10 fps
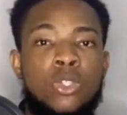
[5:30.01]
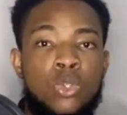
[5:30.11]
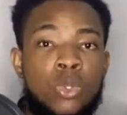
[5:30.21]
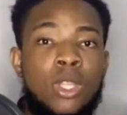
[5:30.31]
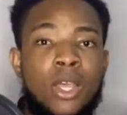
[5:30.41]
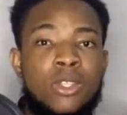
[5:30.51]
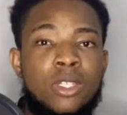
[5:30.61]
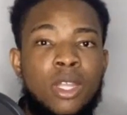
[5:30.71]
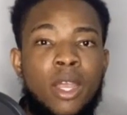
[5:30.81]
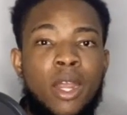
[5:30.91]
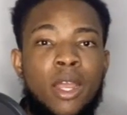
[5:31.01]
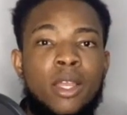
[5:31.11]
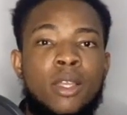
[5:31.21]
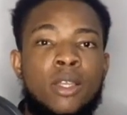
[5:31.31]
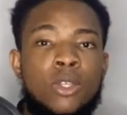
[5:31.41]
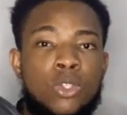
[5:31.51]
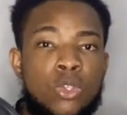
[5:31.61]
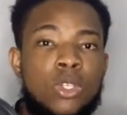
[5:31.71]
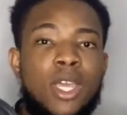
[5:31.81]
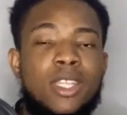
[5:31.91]
2,000 naira
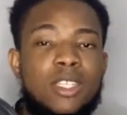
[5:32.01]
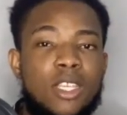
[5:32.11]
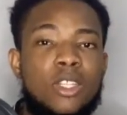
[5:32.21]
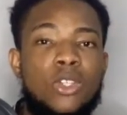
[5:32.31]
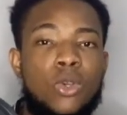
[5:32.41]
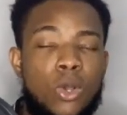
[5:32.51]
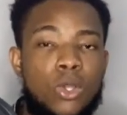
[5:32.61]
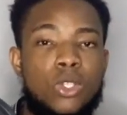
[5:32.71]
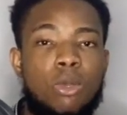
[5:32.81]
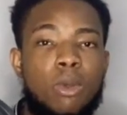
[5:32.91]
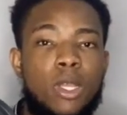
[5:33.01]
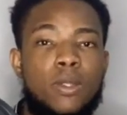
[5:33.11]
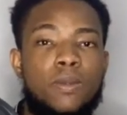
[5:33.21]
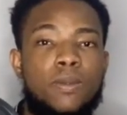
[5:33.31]
to get a new customer,